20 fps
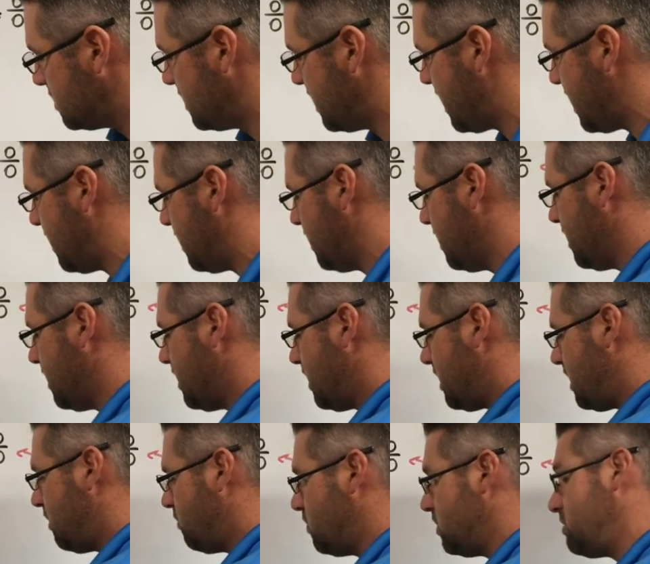to that,
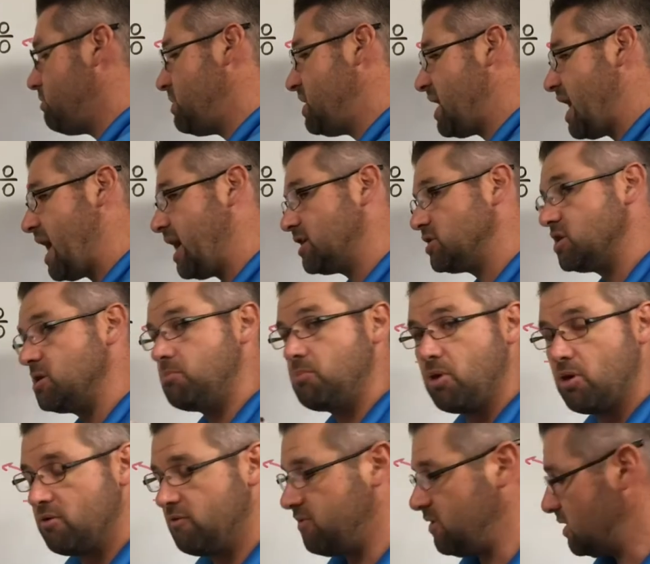it wouldn't be actually
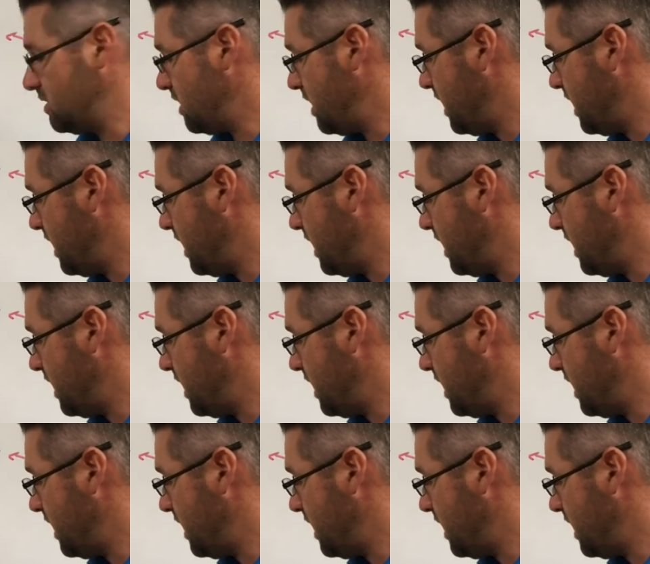perfect